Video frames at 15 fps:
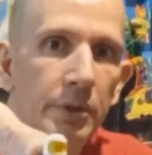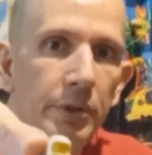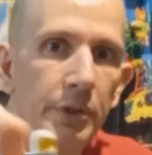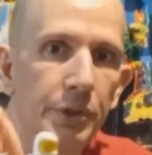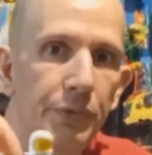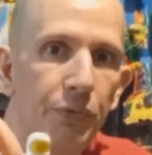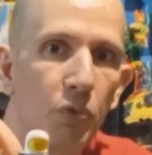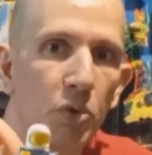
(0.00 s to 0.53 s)

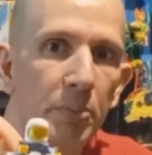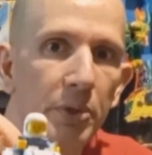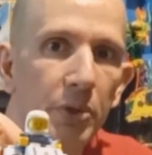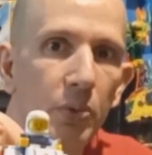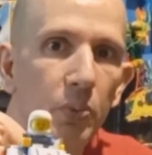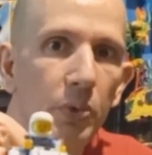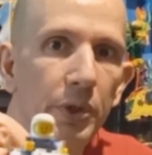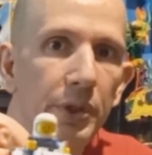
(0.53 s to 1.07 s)
This Formula
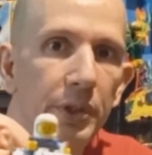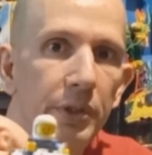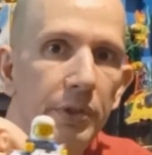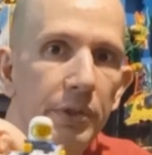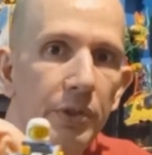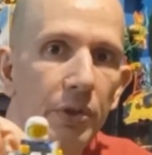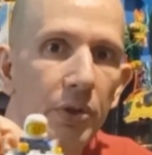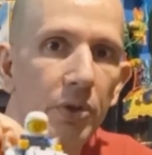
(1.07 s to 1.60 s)
One
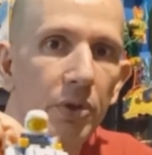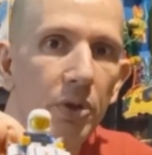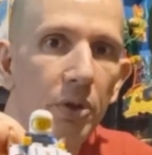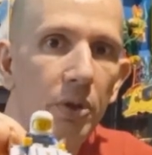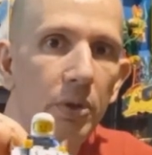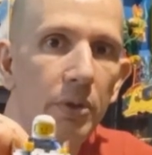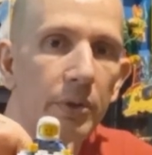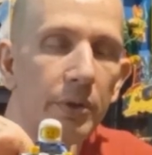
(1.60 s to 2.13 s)
Indy
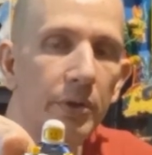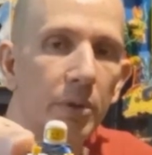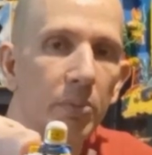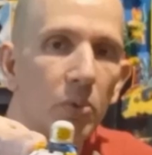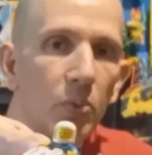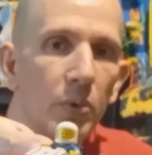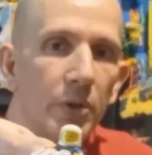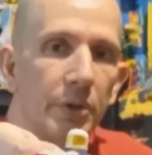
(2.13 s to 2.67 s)
car, number
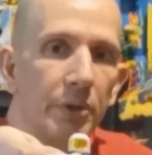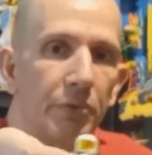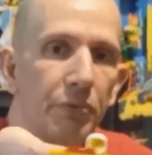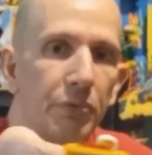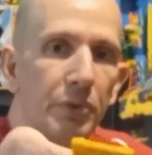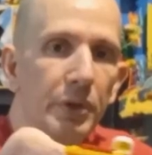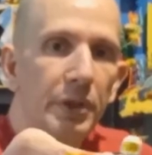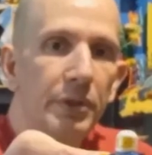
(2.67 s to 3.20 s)
1 on the
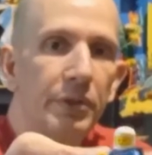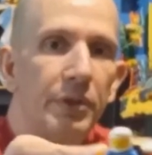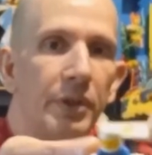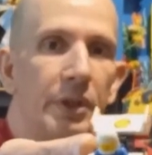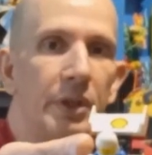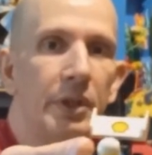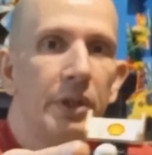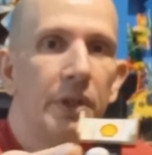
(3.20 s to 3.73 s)
front.
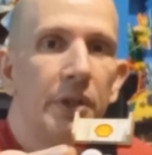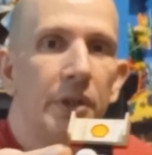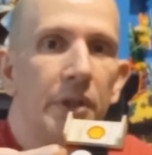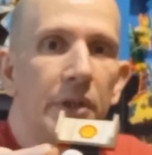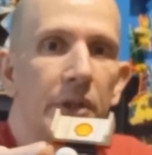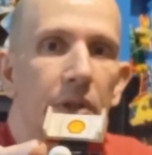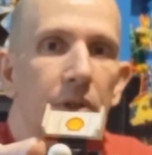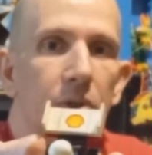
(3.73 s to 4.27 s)

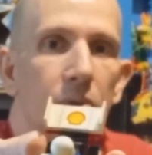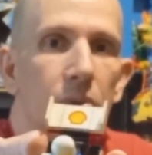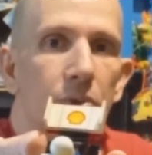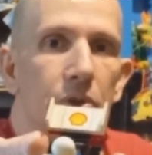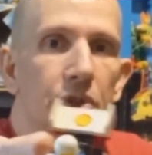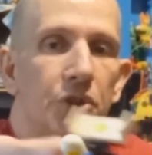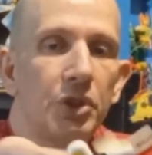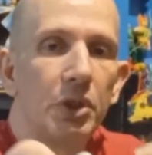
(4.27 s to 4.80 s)
And the old
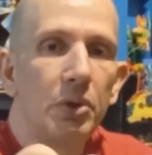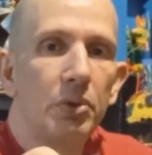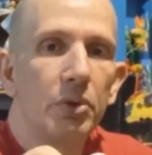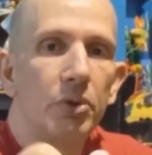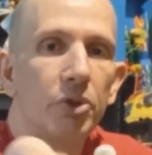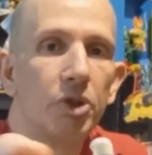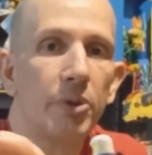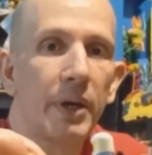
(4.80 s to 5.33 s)
Shell
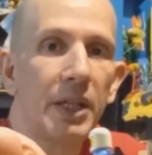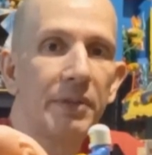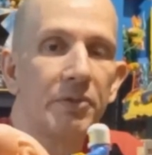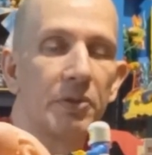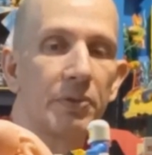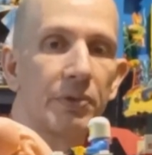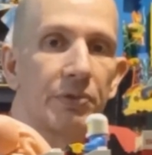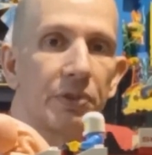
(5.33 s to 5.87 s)
logo. I don't even know
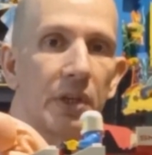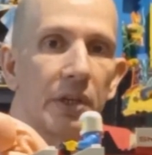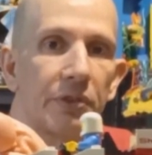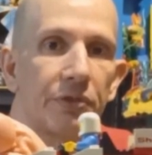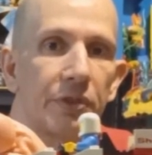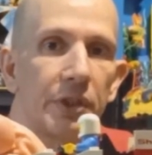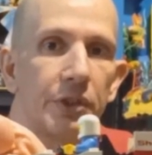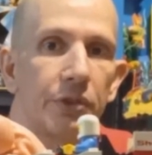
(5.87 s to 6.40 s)
if those gas
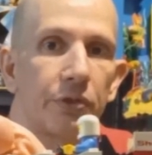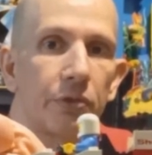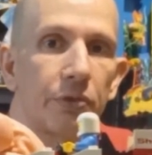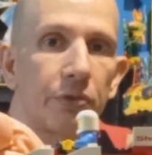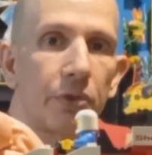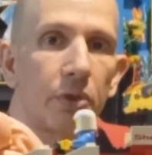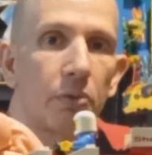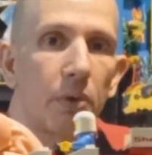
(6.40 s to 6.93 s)
stations are
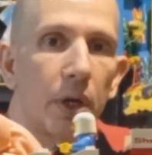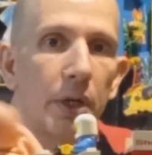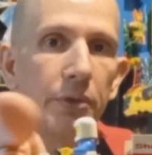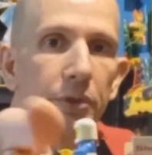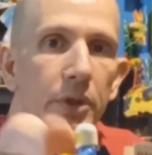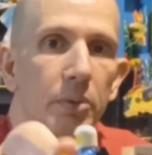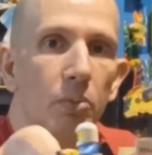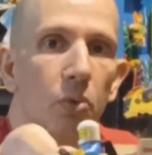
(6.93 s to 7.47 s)
still around
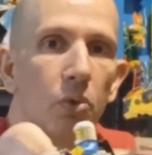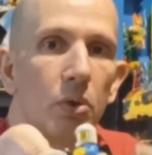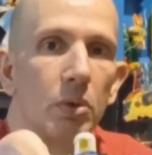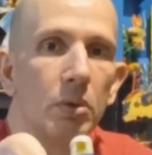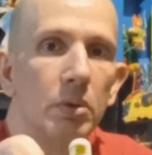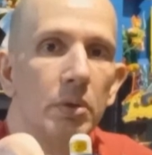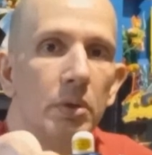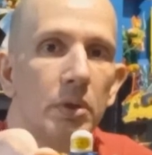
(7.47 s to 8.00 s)
anymore.
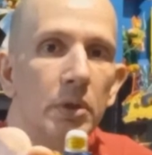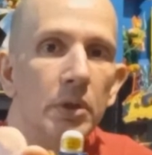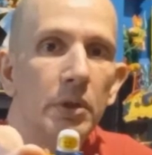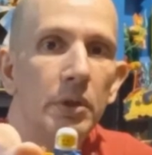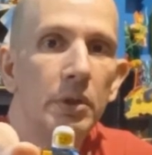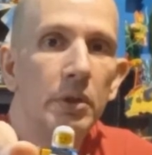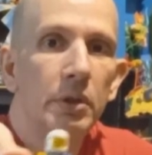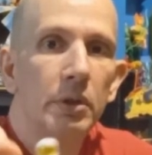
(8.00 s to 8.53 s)

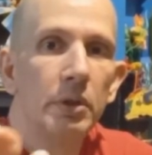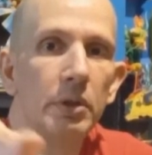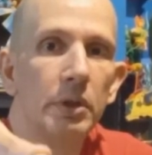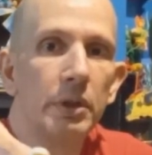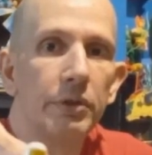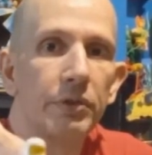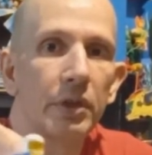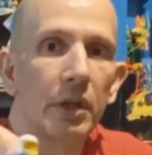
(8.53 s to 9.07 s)
And
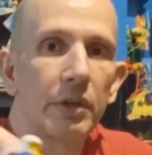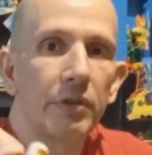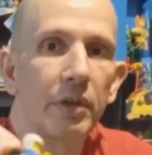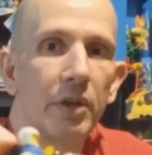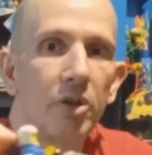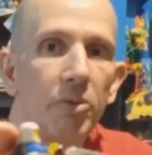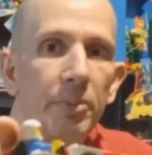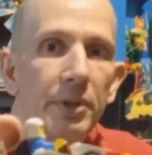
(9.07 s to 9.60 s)
he's got his
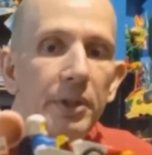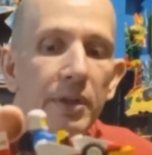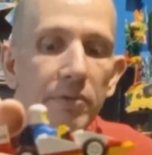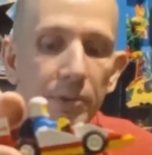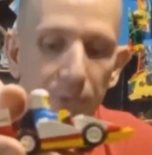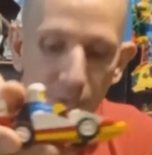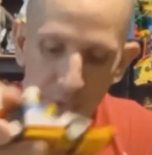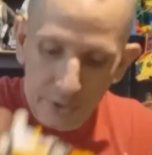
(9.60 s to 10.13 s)
helmet and
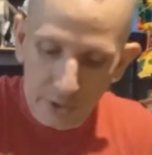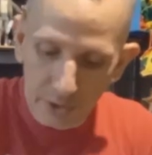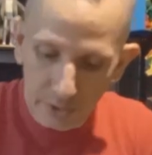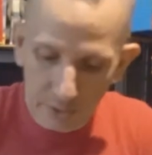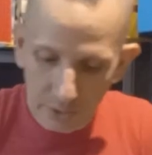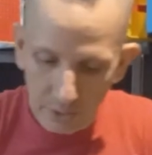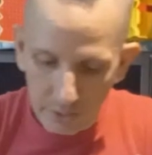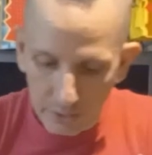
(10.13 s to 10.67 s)
everything. And it,
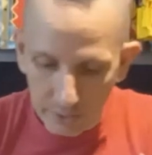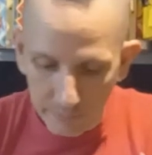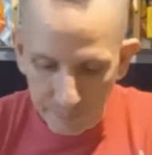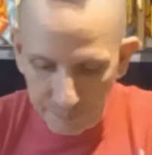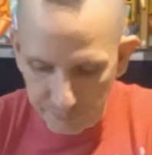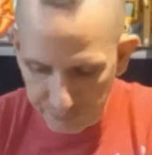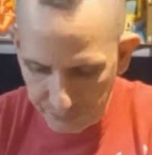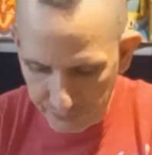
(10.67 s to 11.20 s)

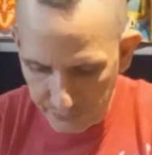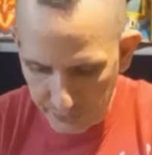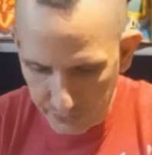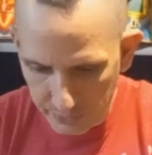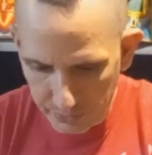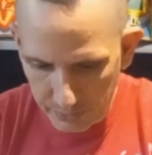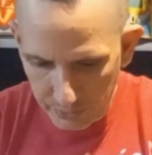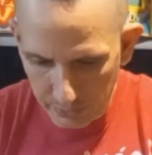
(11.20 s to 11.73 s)

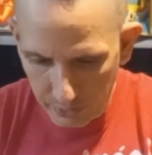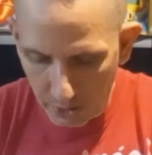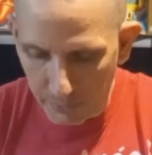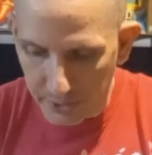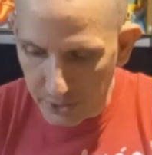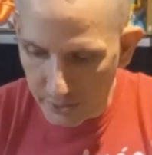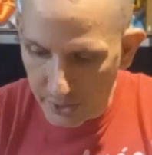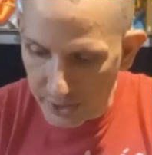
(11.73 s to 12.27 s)
oh
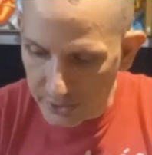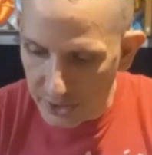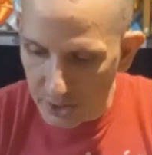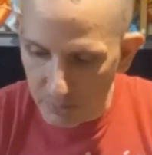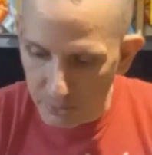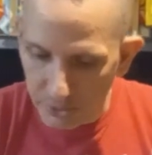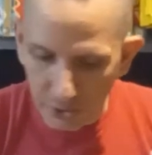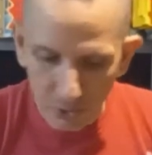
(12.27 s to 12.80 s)
wait, no, that
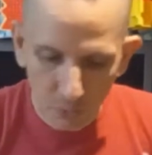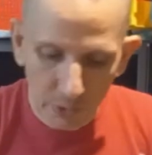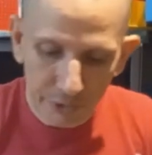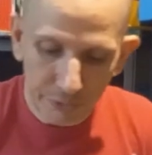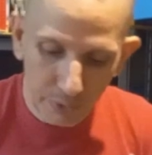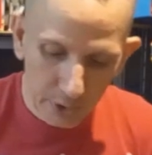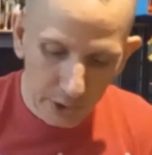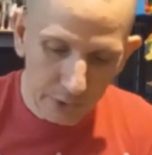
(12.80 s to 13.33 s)
came with the other one,
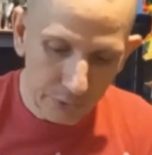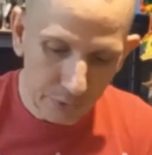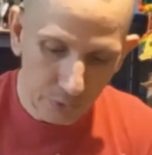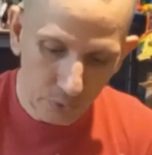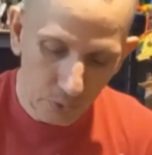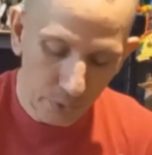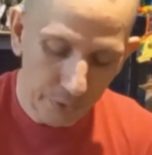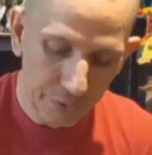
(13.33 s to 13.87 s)
so I got
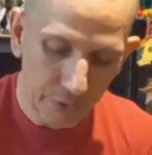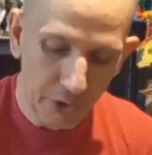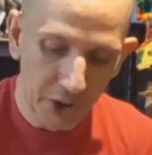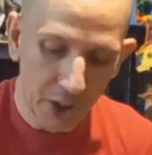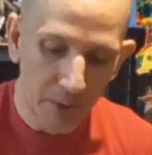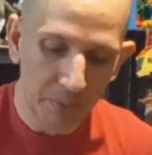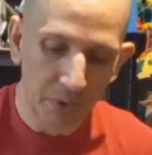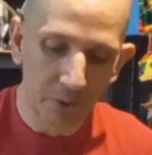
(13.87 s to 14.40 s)
2. Sorry, I
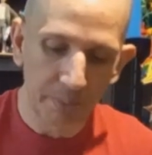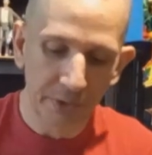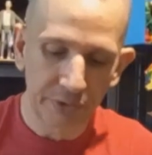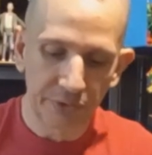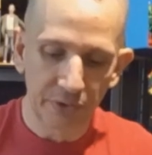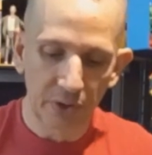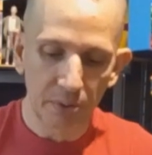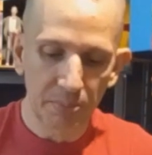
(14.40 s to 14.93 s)
got them a little
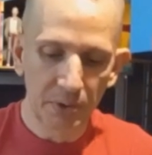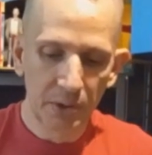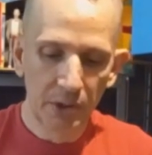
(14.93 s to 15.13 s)
mixed up.